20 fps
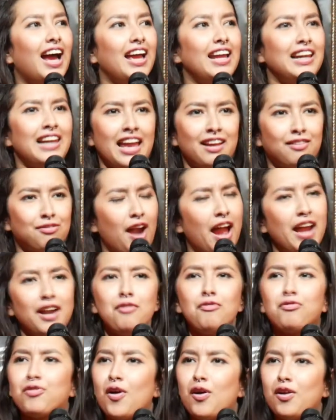like right
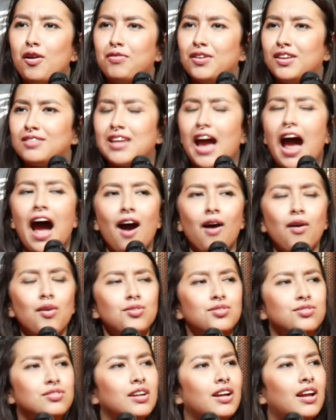in front of his
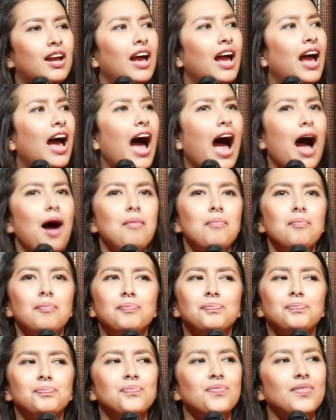house.
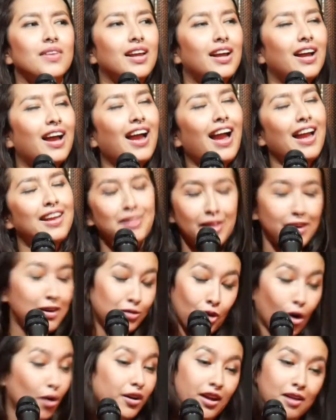
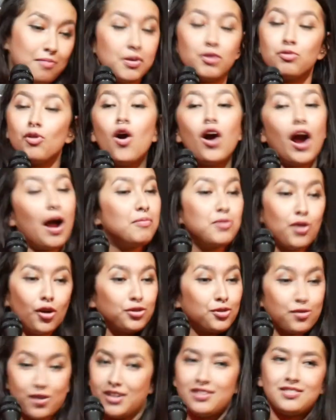And don't get me wrong, I'm
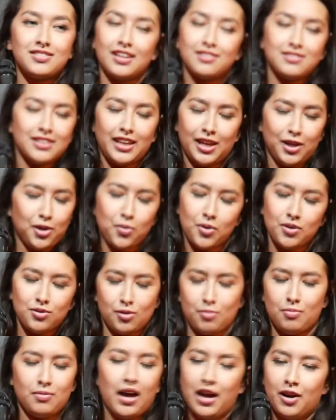not criticizing
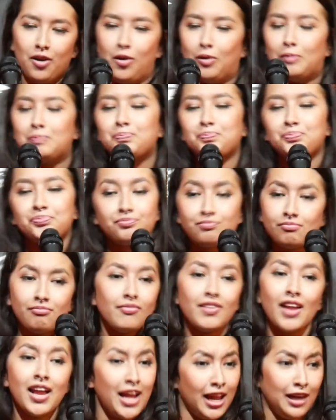Hinduism at all.
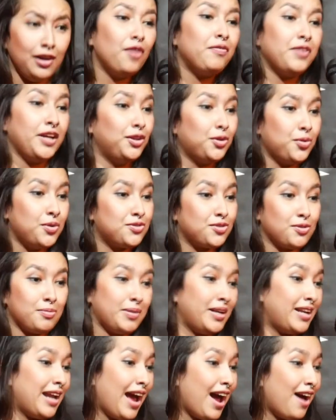I love Hinduism,
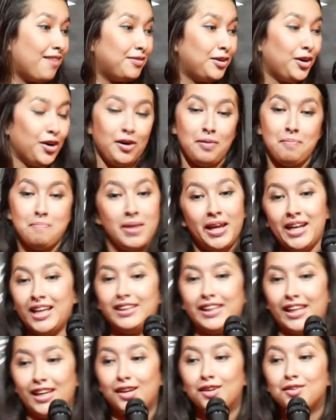and I have learned many
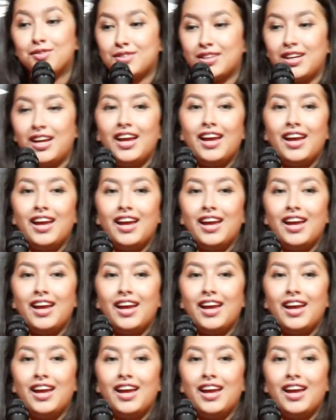things